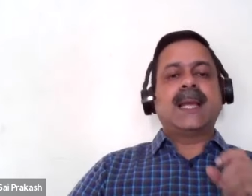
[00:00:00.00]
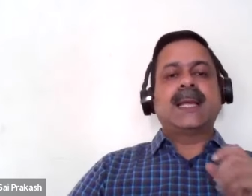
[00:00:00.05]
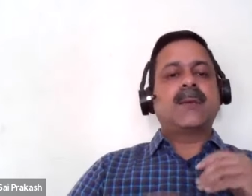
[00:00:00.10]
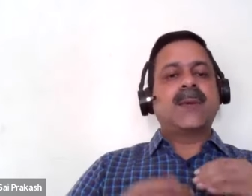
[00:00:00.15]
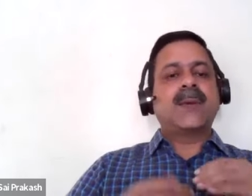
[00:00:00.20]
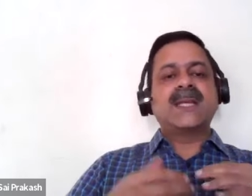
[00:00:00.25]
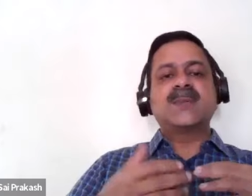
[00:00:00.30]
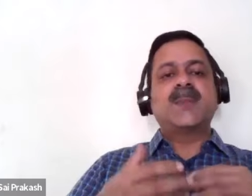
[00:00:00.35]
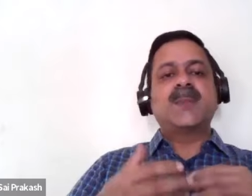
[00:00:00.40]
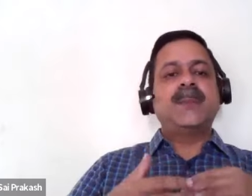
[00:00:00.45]

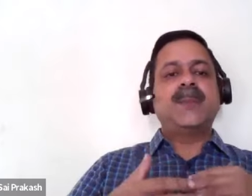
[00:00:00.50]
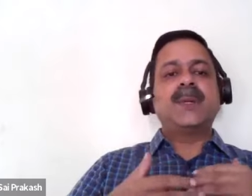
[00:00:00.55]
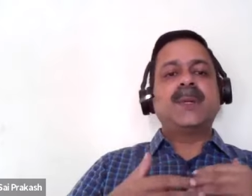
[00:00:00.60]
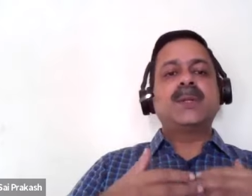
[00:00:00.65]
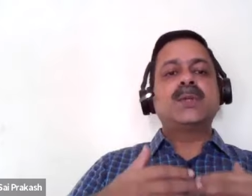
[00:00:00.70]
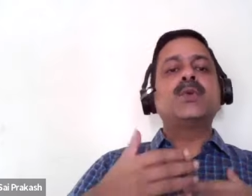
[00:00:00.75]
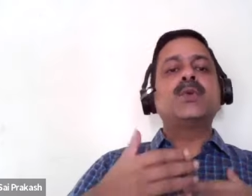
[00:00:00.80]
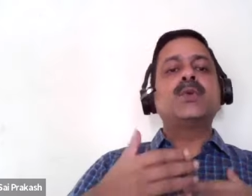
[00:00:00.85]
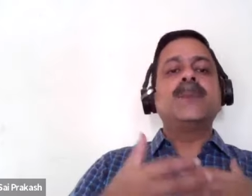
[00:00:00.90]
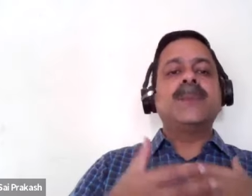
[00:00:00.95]
Otherwise, people
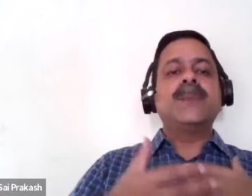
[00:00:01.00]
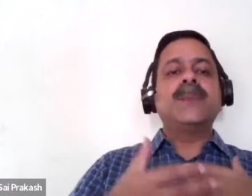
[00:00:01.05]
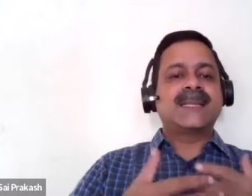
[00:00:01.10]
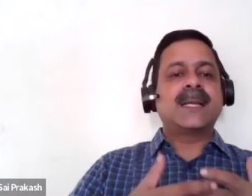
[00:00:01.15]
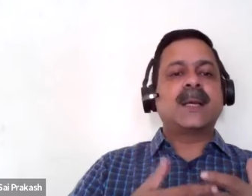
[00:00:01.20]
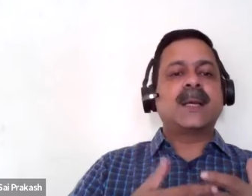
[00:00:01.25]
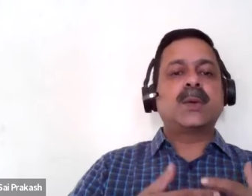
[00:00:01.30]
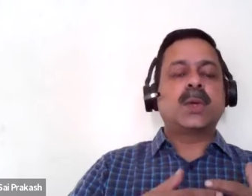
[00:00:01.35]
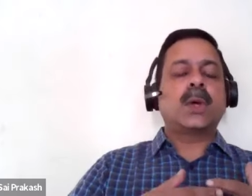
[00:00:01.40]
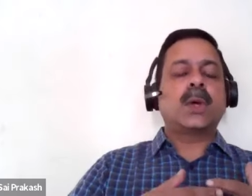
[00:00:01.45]
do
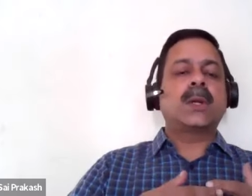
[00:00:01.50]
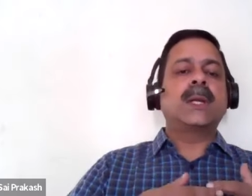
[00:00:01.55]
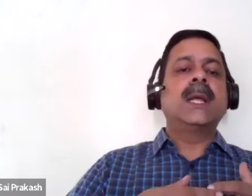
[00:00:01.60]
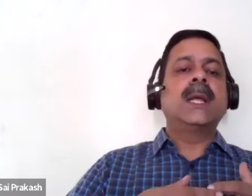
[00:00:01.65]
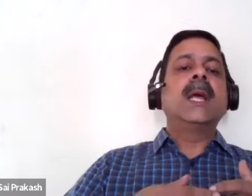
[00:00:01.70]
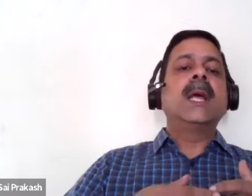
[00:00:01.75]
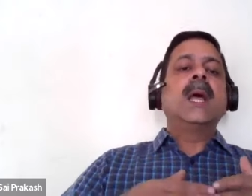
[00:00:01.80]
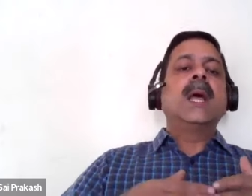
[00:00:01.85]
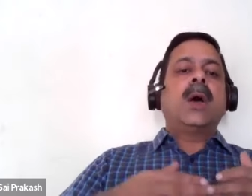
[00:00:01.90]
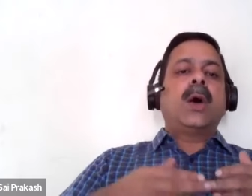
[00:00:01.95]
miss out on
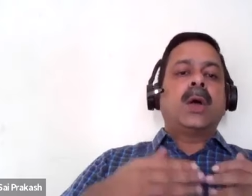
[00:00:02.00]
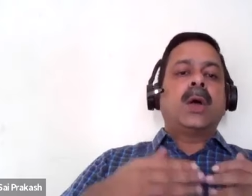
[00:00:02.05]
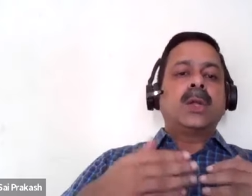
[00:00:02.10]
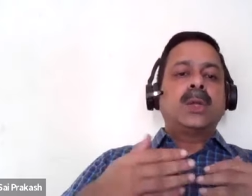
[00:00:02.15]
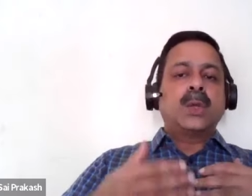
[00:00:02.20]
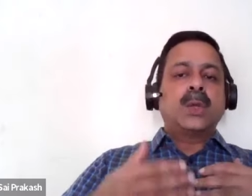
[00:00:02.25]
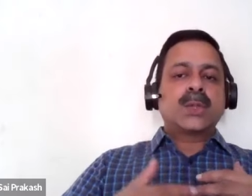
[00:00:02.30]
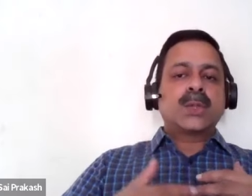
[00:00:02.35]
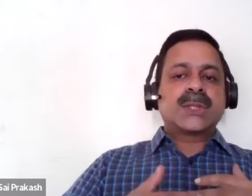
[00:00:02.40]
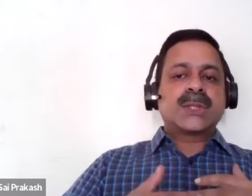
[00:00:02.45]

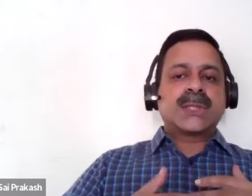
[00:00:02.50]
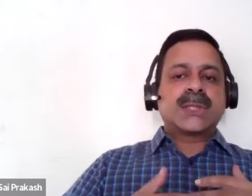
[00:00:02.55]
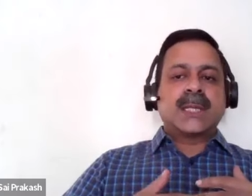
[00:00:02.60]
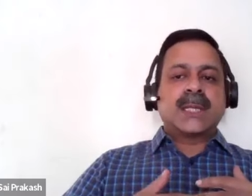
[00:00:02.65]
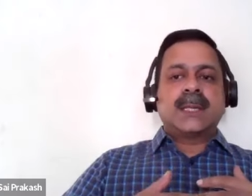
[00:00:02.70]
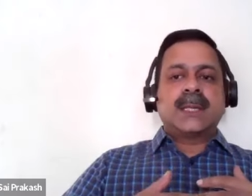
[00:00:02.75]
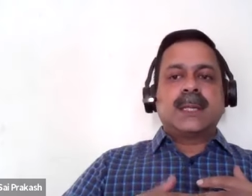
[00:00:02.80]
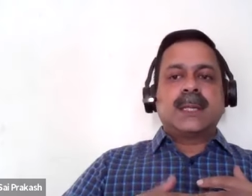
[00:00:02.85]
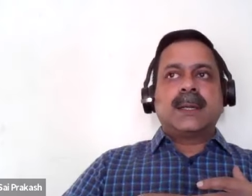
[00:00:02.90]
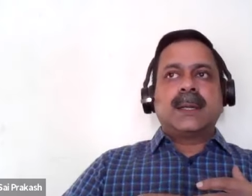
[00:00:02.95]
on those
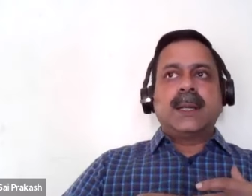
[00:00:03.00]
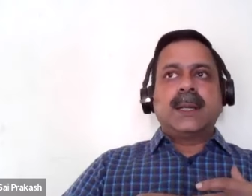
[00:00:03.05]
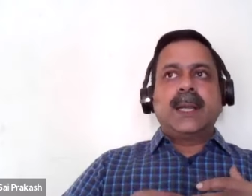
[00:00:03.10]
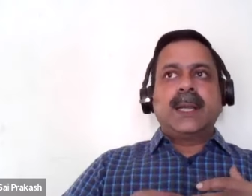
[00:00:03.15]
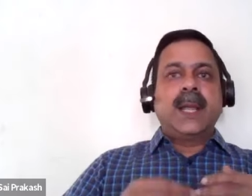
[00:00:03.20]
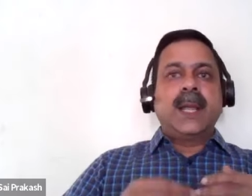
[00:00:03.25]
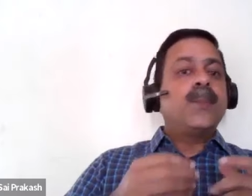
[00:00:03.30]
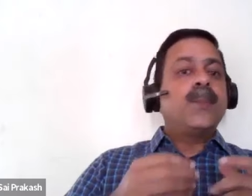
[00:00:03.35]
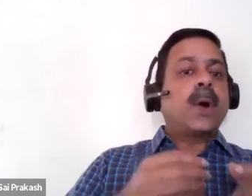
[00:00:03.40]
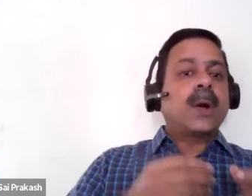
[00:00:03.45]
uh,
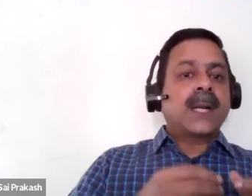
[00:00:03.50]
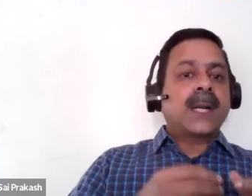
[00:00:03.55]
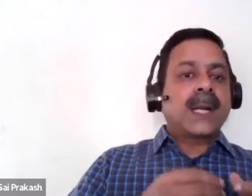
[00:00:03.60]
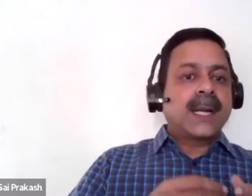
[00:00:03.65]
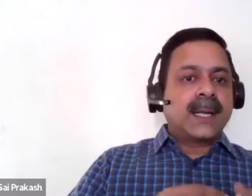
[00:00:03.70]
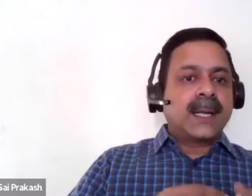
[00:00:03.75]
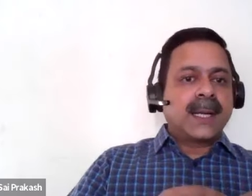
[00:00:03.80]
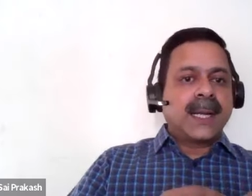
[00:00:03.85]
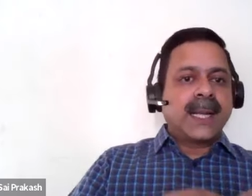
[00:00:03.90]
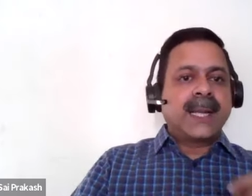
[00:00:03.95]

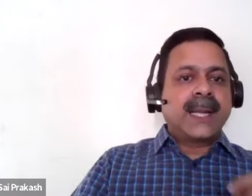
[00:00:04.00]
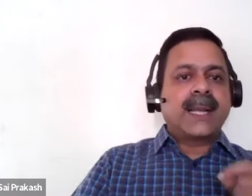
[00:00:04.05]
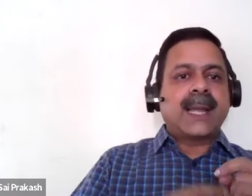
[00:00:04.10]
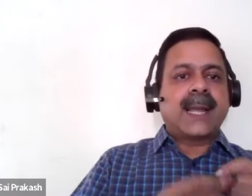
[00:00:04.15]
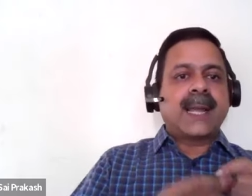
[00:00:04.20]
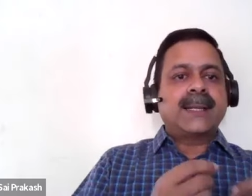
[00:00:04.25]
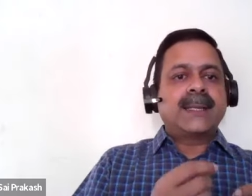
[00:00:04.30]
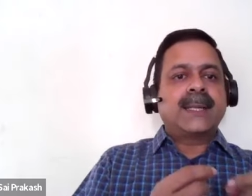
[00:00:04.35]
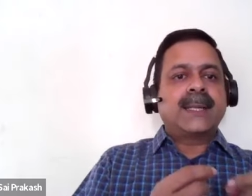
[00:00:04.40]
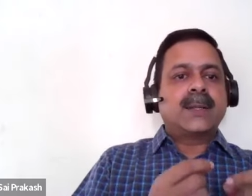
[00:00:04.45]
important link
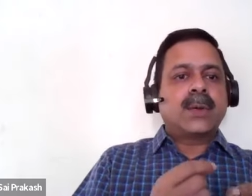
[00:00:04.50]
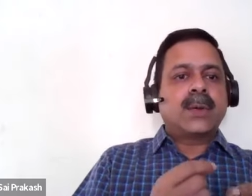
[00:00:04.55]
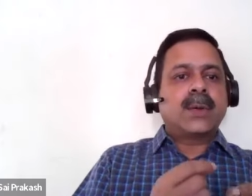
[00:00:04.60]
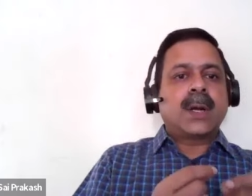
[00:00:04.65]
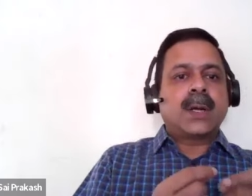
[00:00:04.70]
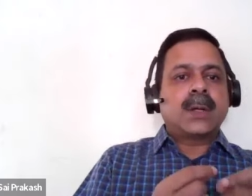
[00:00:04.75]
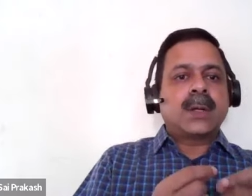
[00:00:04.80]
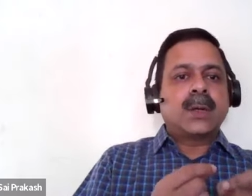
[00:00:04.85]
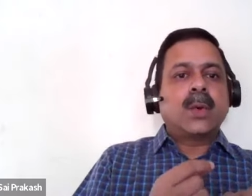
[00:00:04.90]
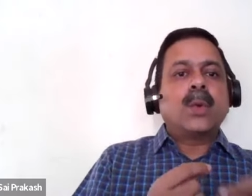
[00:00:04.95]
and they do
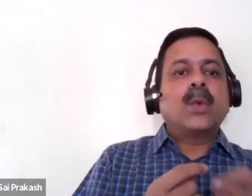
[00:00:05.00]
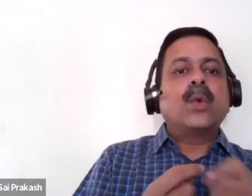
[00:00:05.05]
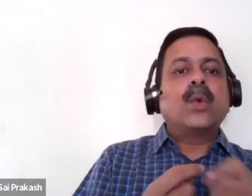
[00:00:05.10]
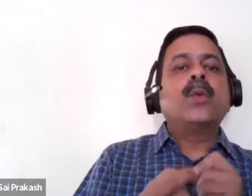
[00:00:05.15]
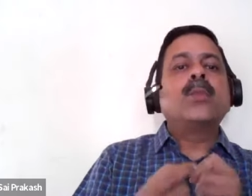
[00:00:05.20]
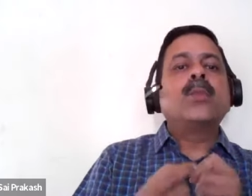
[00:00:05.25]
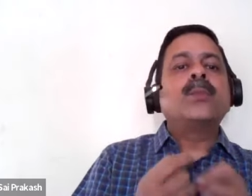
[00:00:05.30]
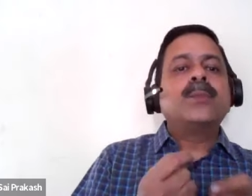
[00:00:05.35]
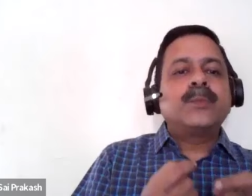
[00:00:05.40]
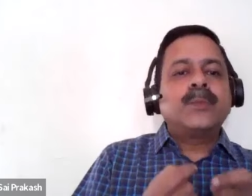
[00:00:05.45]
not know
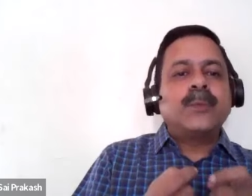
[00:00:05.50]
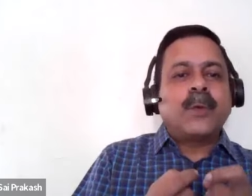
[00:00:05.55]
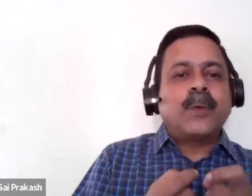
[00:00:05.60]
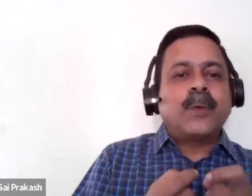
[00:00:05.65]
whom